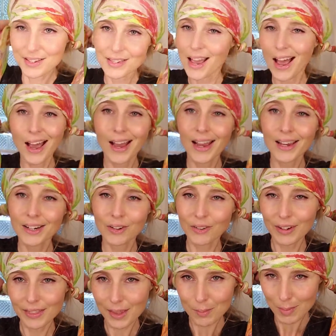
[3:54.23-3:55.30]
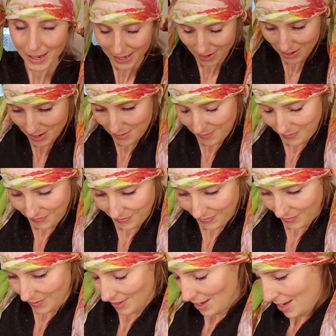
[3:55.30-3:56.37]
side, or in the middle,
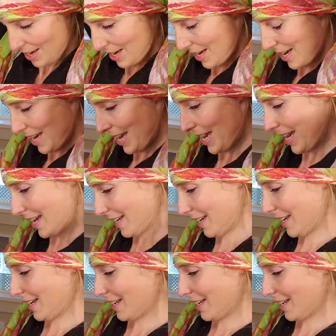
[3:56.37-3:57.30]
and